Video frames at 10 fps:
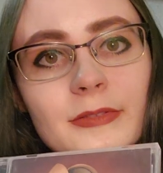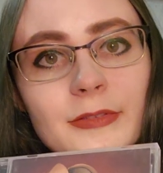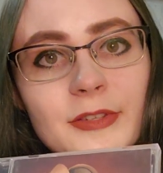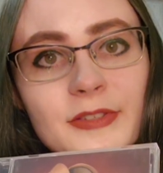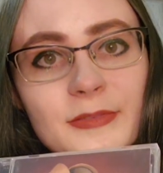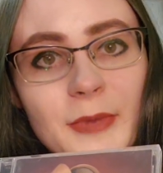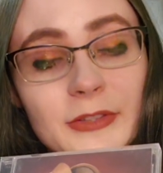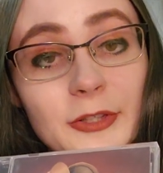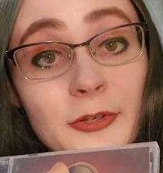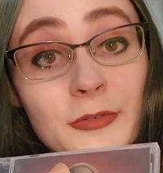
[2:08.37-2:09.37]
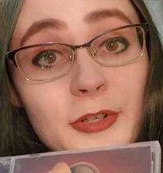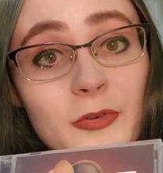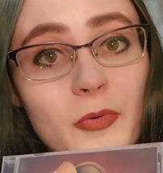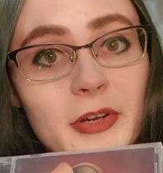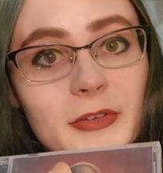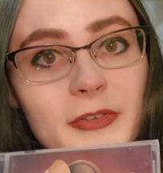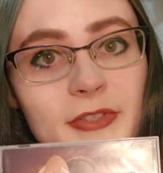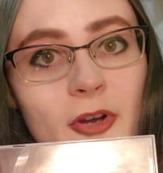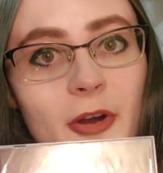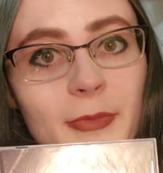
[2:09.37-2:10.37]
This is my Lacuna Coil's
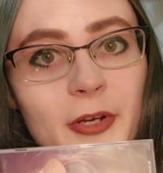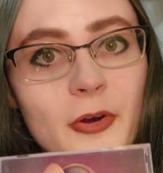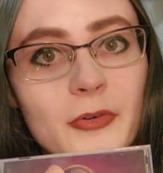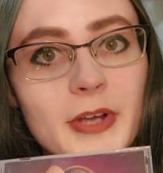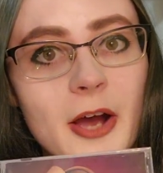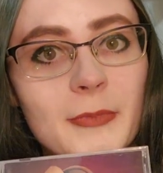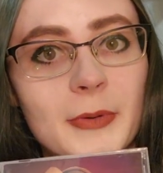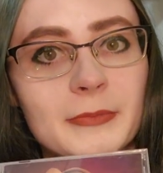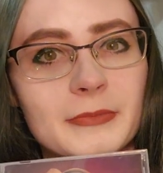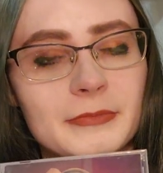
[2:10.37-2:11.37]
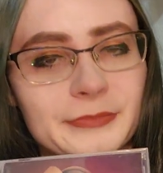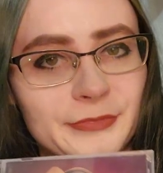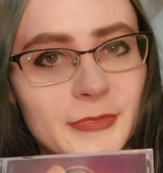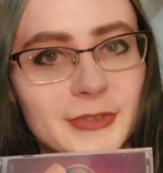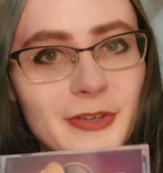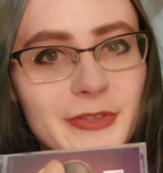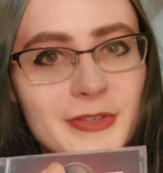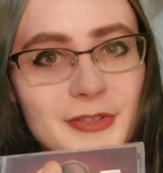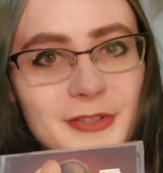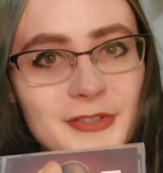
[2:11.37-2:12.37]
Karma Code album. Got
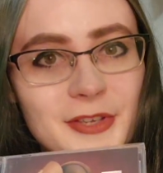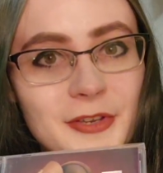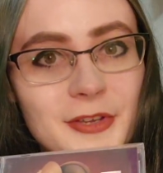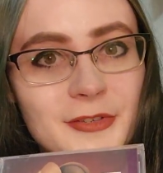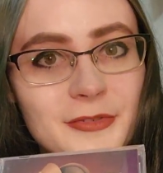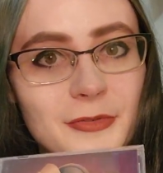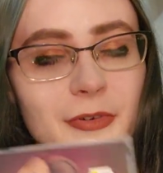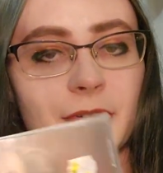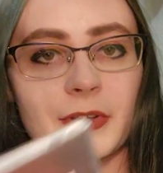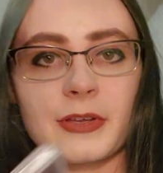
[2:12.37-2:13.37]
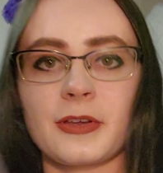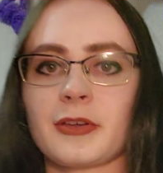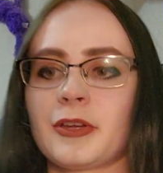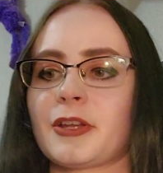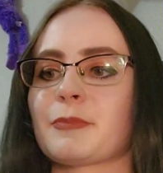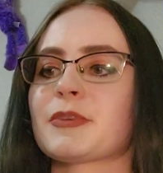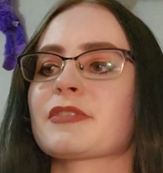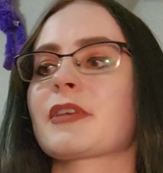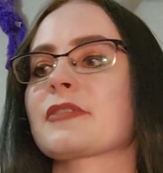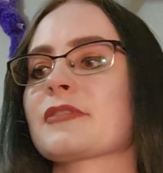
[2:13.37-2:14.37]
this in a CD store, and I
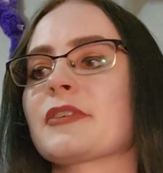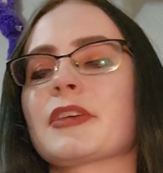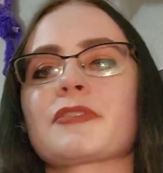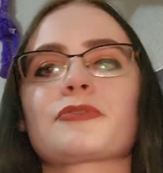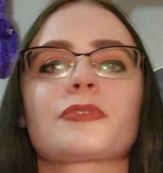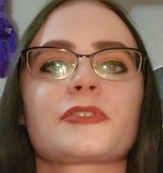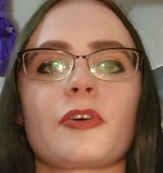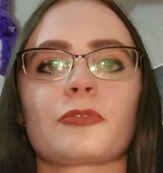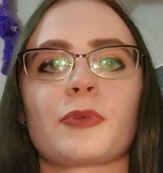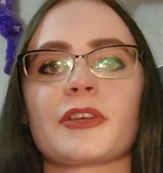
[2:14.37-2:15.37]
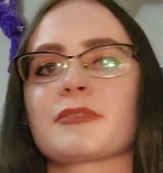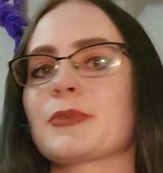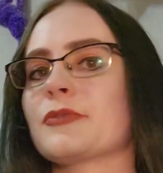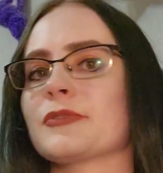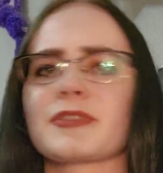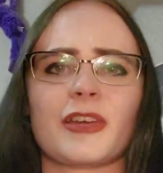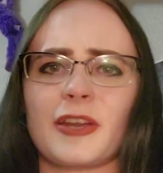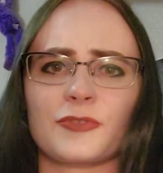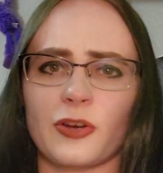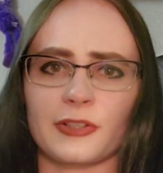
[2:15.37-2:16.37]
missed that CD store. It's called Rasputin's, and
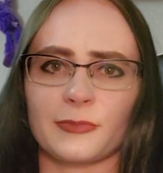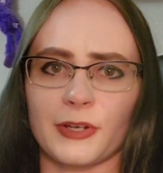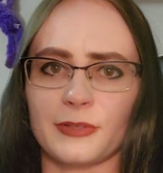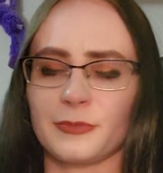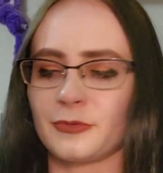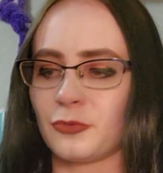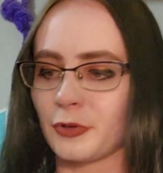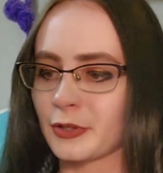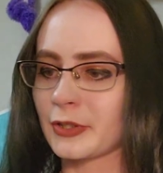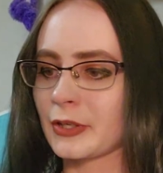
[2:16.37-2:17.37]
I've talked about it before.